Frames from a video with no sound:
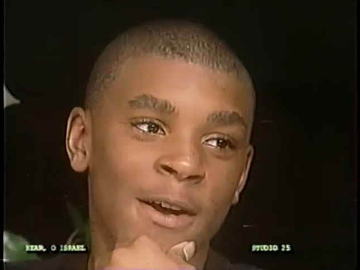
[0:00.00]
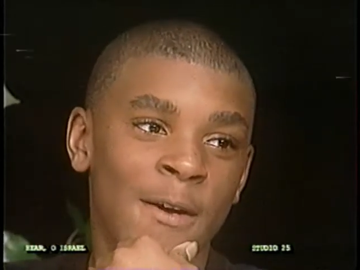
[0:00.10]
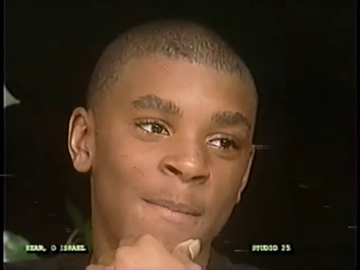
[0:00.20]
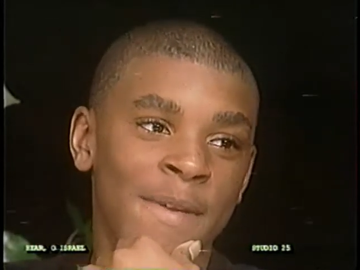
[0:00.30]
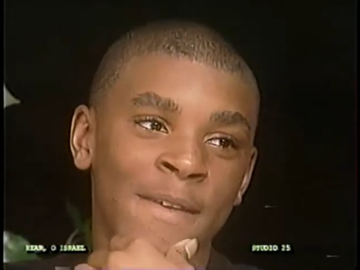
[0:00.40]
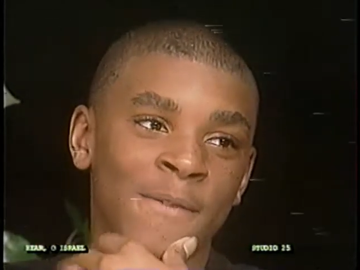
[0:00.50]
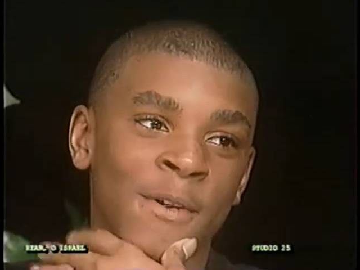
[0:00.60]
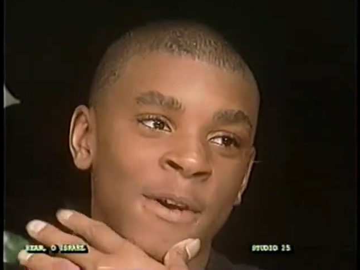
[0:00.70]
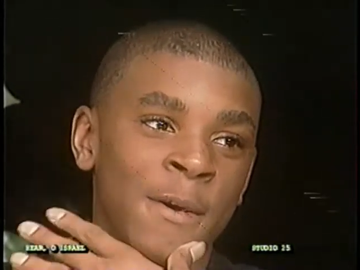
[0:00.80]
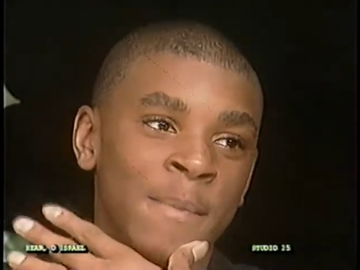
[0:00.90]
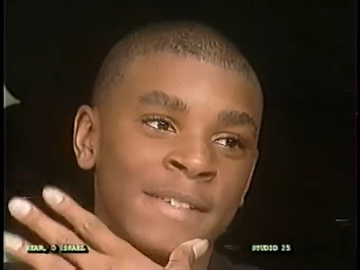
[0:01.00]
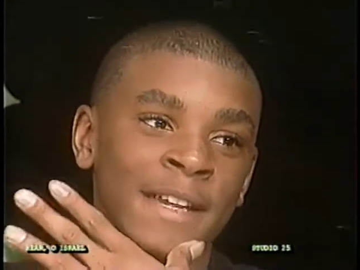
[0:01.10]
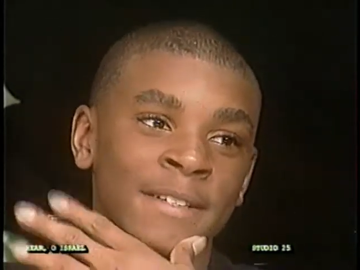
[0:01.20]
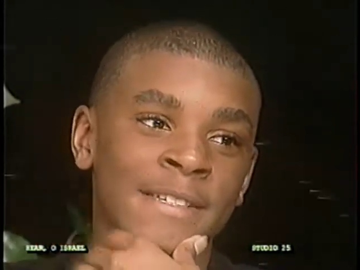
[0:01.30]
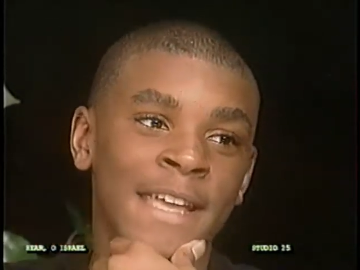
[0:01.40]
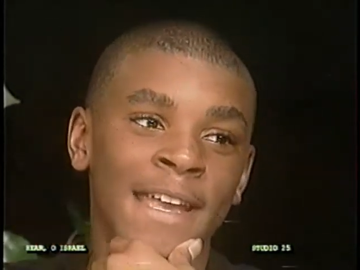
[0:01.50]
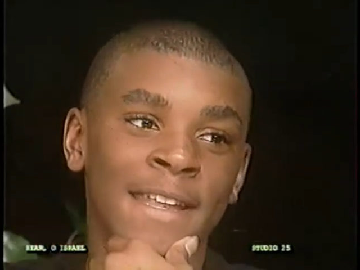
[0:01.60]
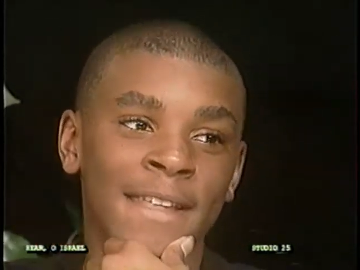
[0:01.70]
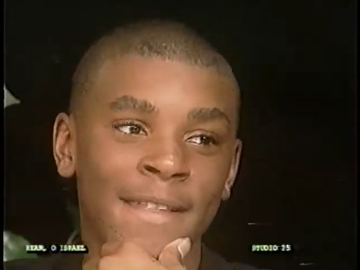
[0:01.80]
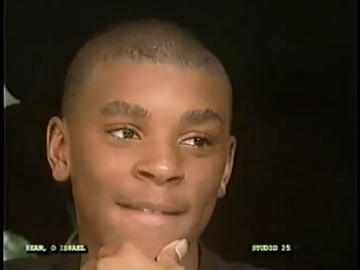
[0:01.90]
a beef or a
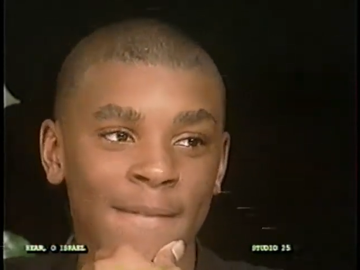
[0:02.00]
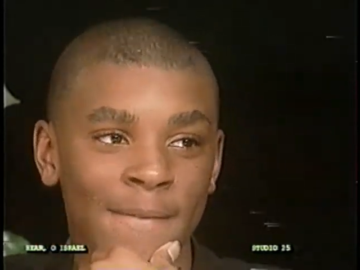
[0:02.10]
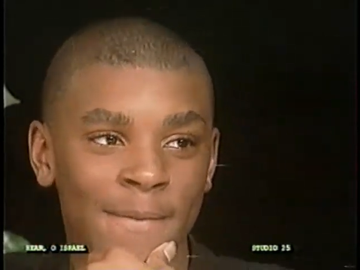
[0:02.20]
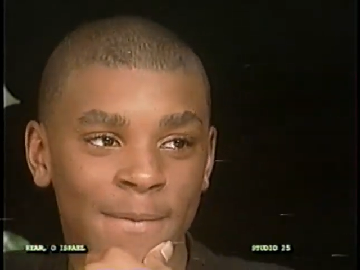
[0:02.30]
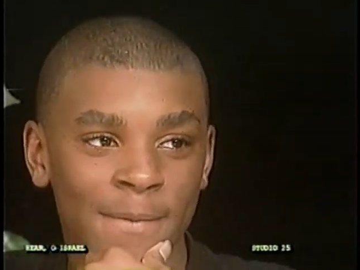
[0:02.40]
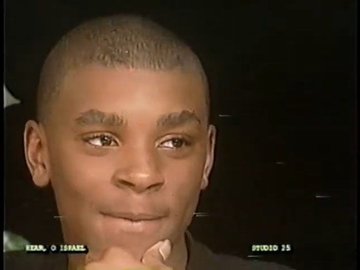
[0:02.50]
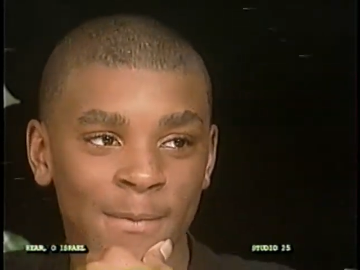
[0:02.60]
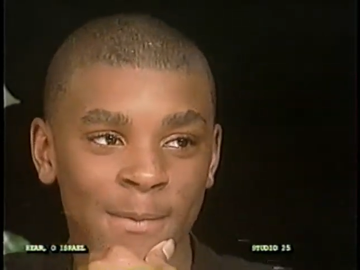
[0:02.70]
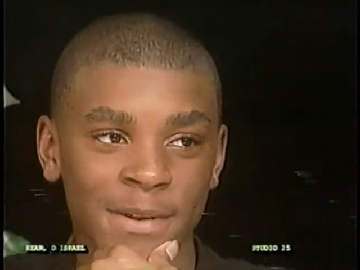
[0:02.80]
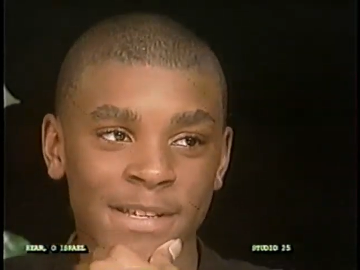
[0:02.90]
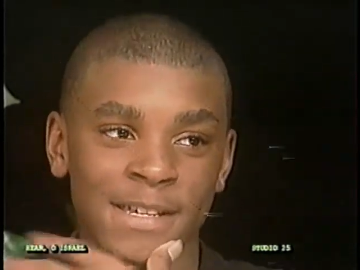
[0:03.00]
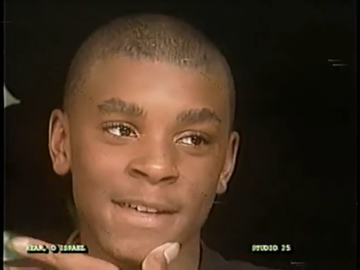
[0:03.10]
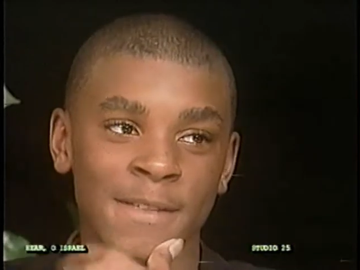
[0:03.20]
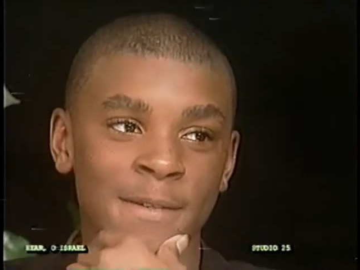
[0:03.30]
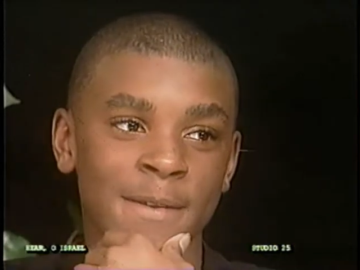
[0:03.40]
misunderstanding mm. okay. Mm. with each other.